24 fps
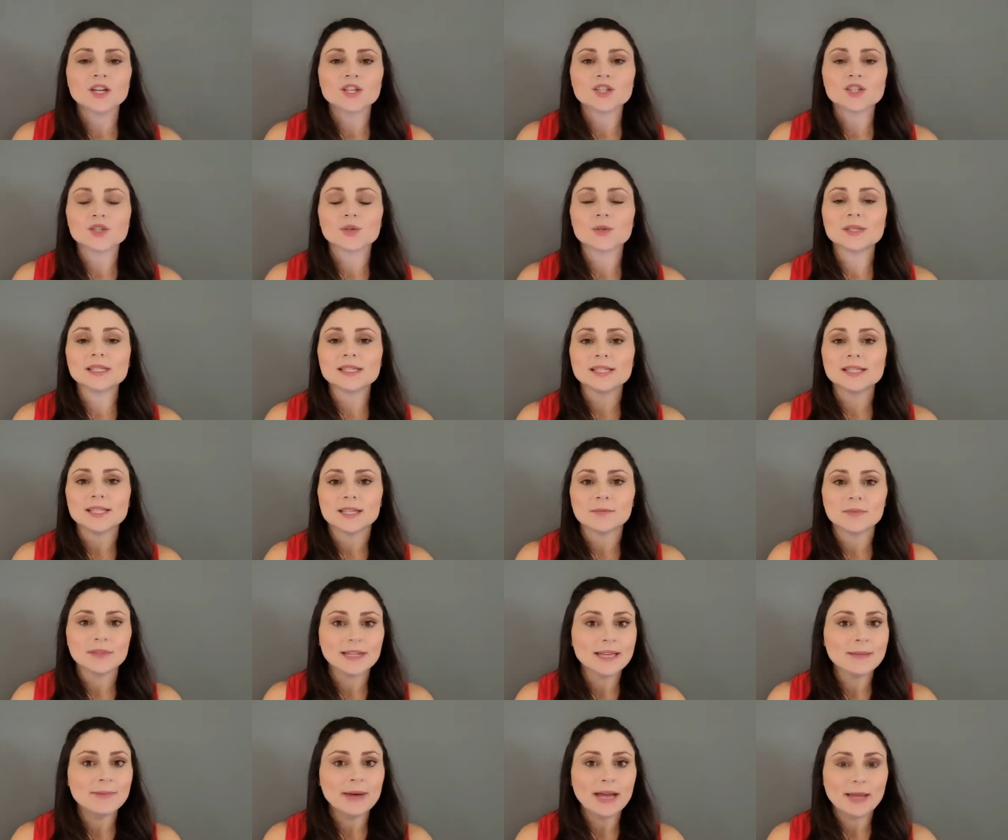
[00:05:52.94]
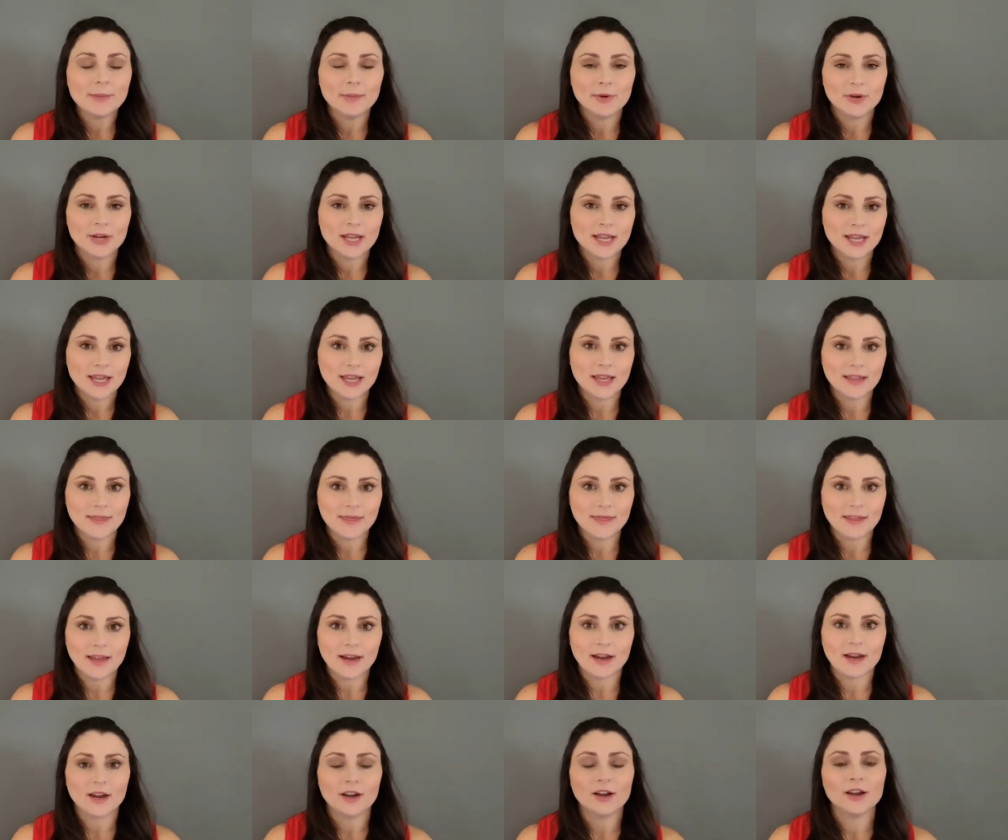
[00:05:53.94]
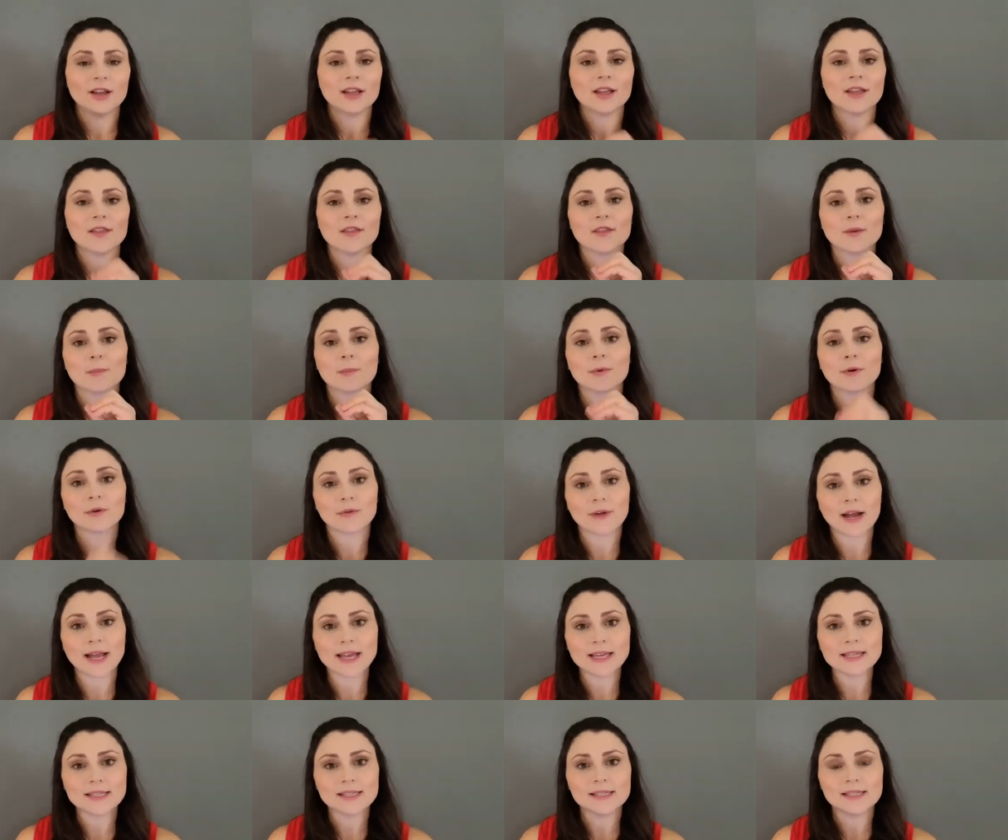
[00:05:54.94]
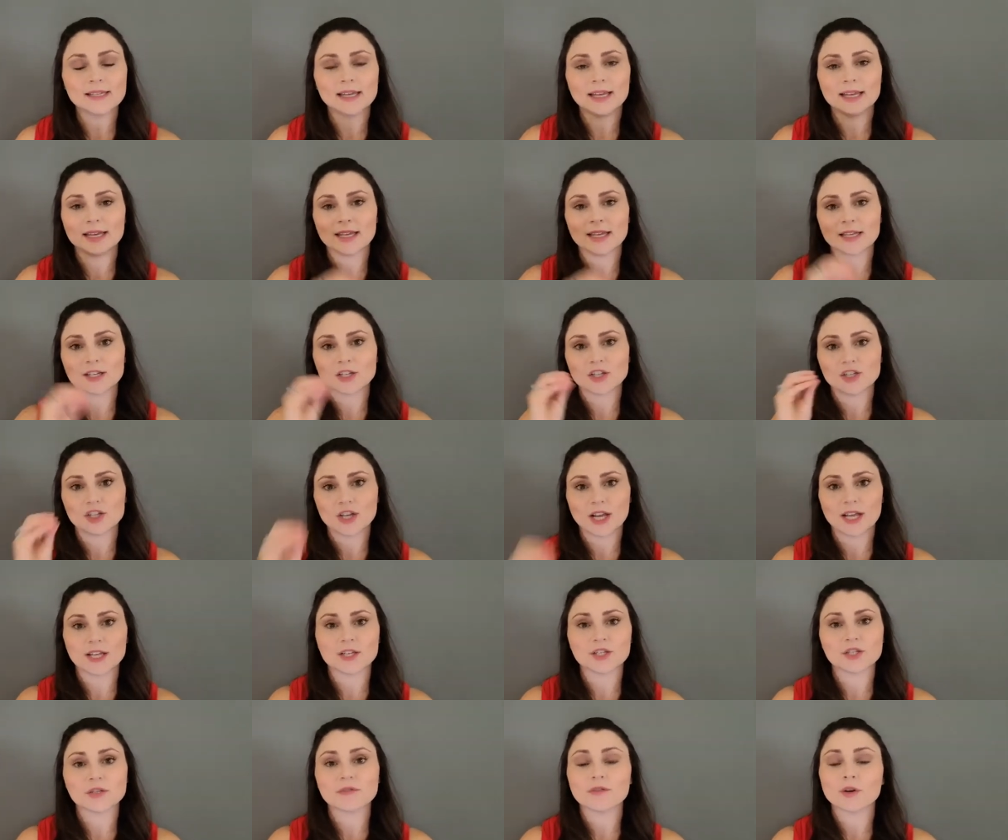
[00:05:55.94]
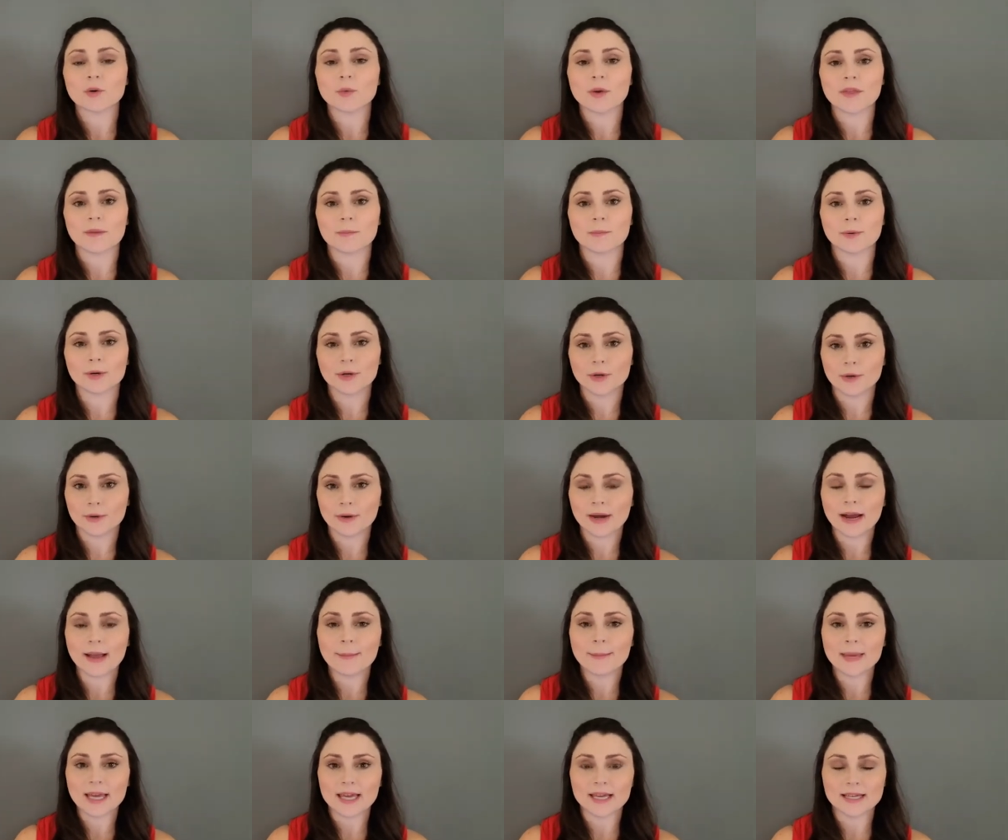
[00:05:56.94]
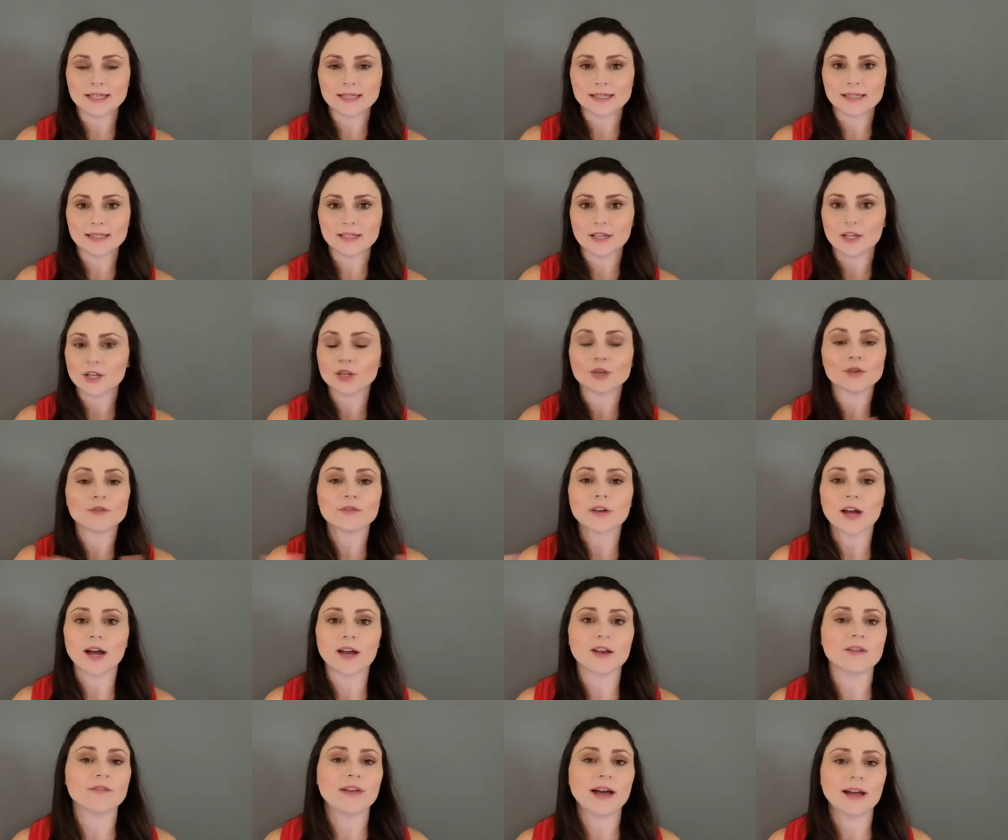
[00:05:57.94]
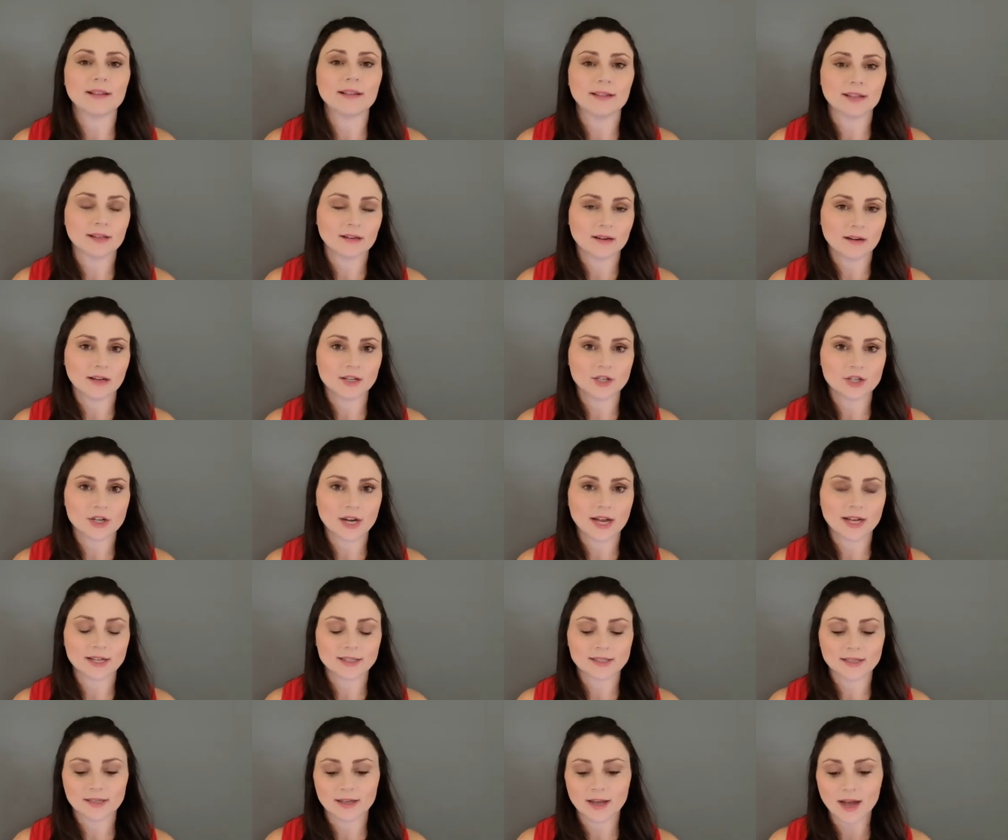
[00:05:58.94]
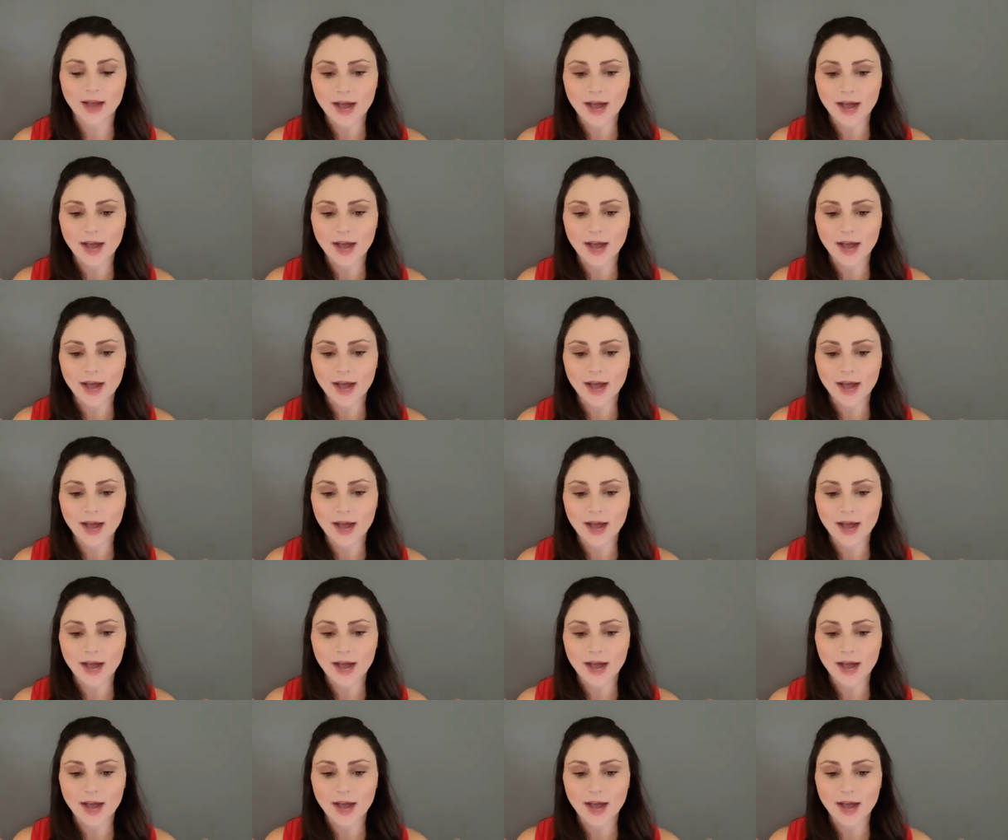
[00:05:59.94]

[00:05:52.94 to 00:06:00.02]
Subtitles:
So simply by putting in there the price in exchange for what the program is, you've got a valid contract.